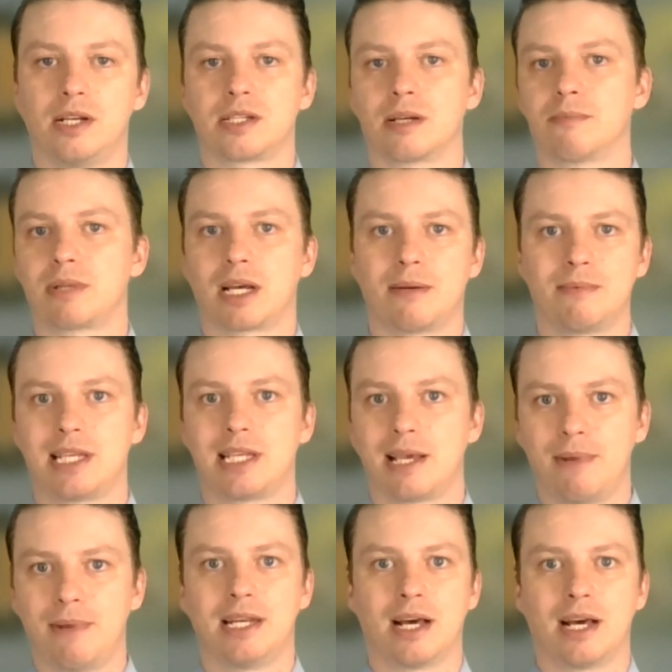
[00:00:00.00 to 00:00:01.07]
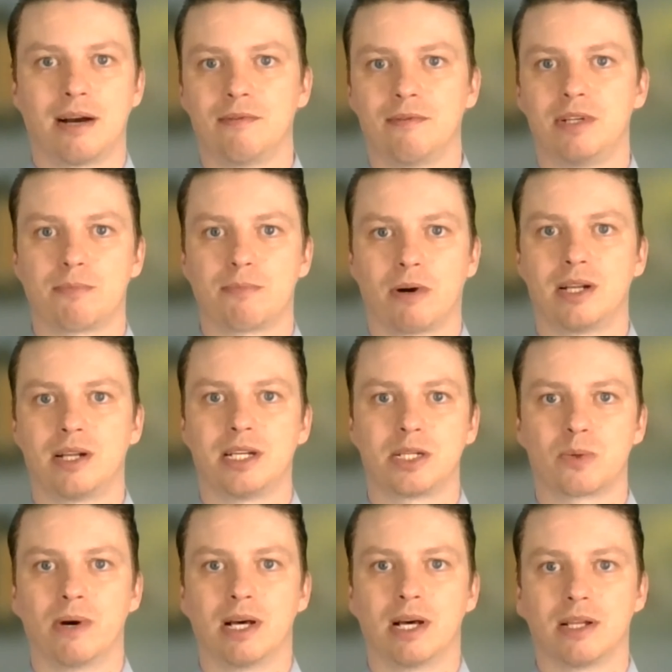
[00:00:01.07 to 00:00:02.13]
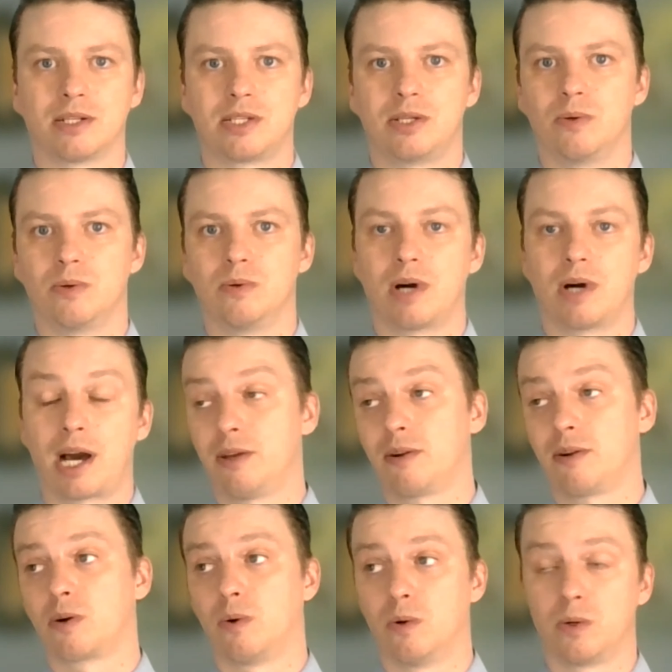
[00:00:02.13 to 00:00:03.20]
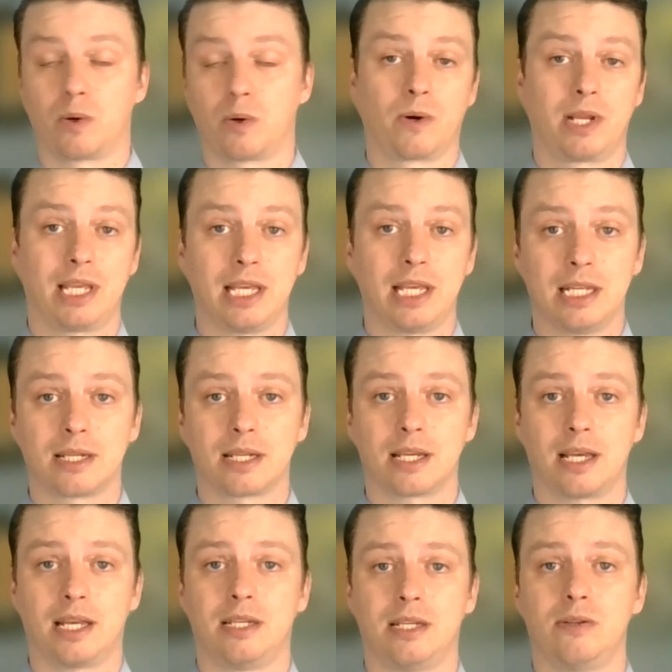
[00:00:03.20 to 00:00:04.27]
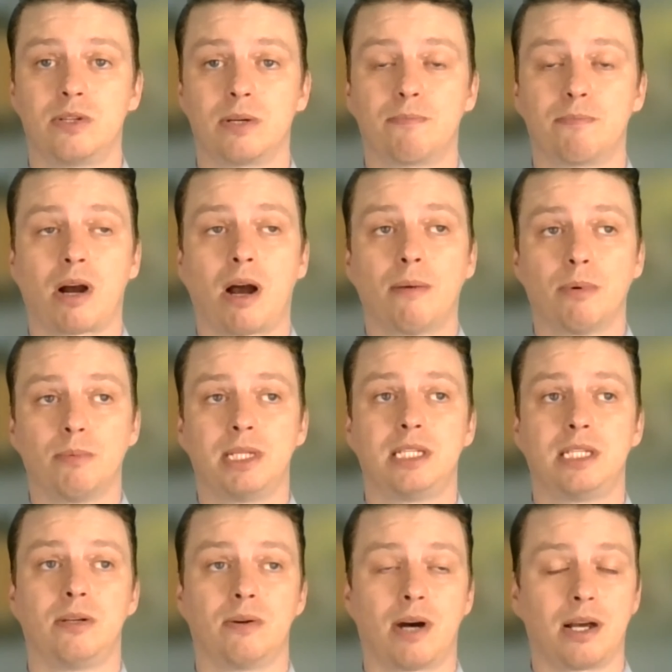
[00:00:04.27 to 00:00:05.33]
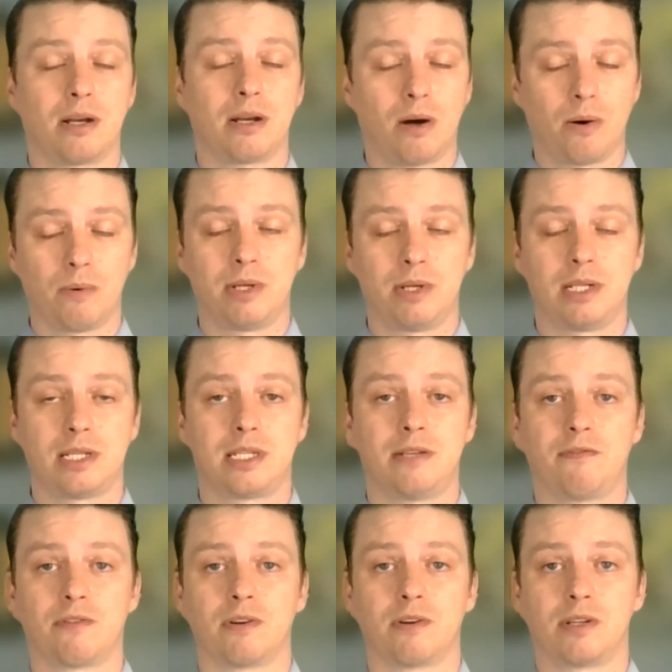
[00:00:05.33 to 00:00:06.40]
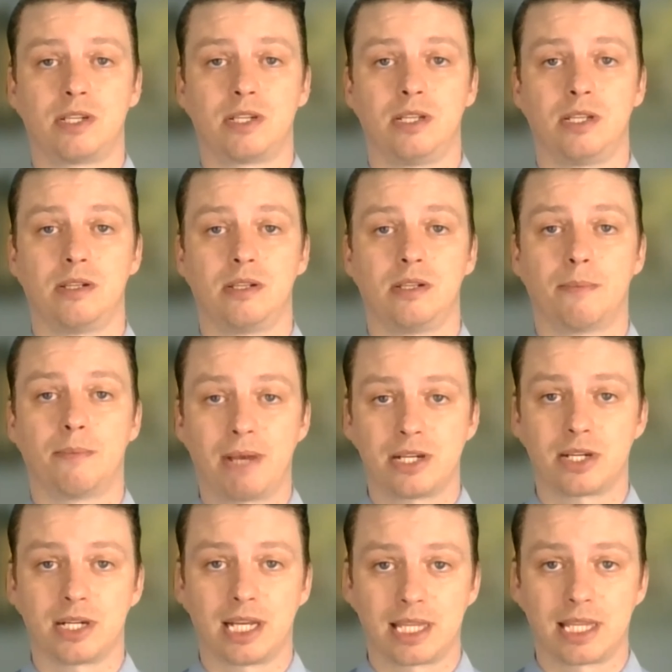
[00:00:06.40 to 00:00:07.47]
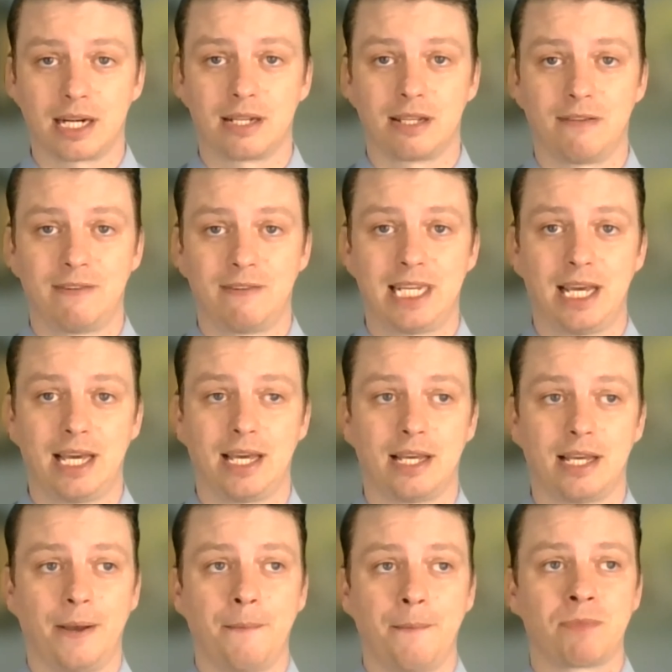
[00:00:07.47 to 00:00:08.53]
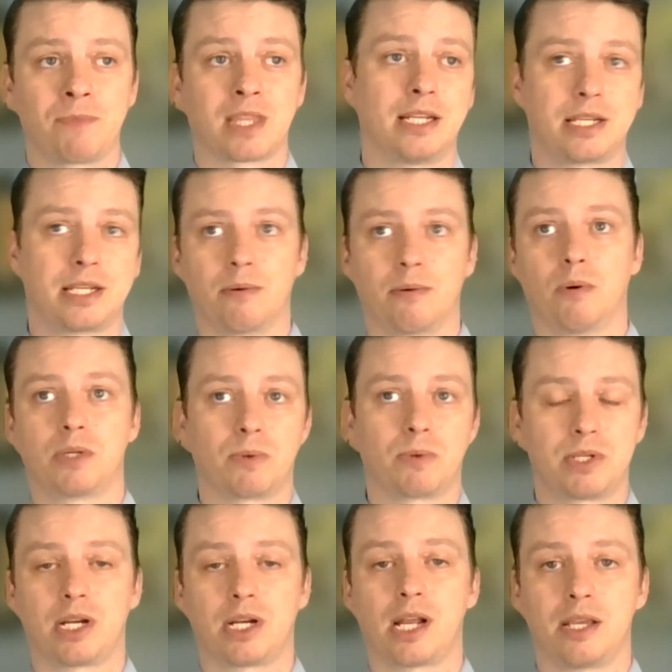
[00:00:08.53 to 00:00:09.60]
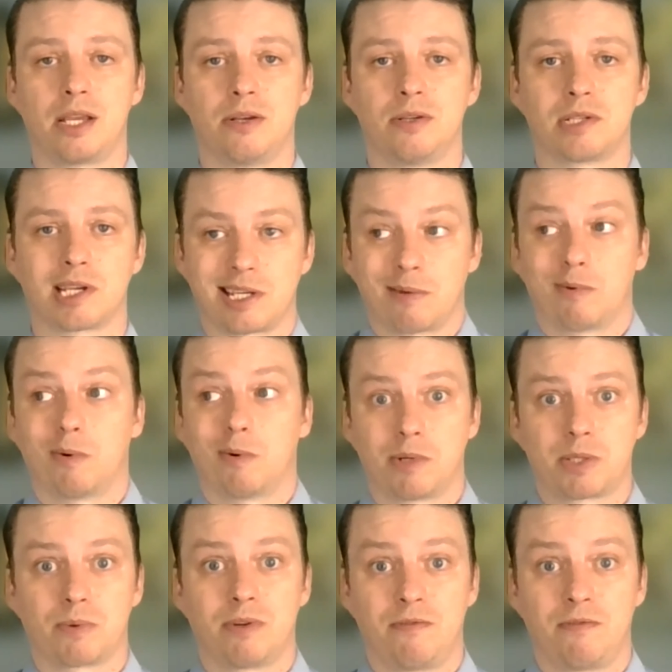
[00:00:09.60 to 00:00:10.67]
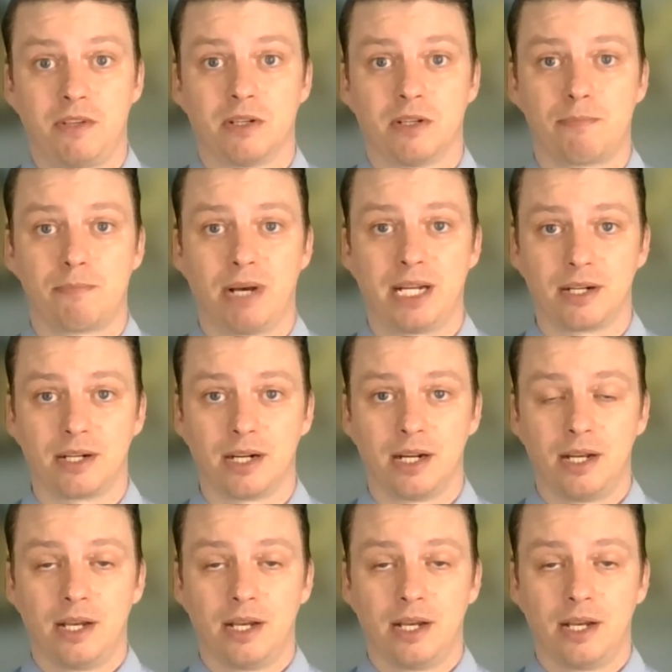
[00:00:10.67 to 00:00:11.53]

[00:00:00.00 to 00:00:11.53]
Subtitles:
sometimes they may not respond as well to either cold or heat. And you should probably I always defer to the patient at the end of the day. They say, well, which one should I use? And I say, well, which one feels better?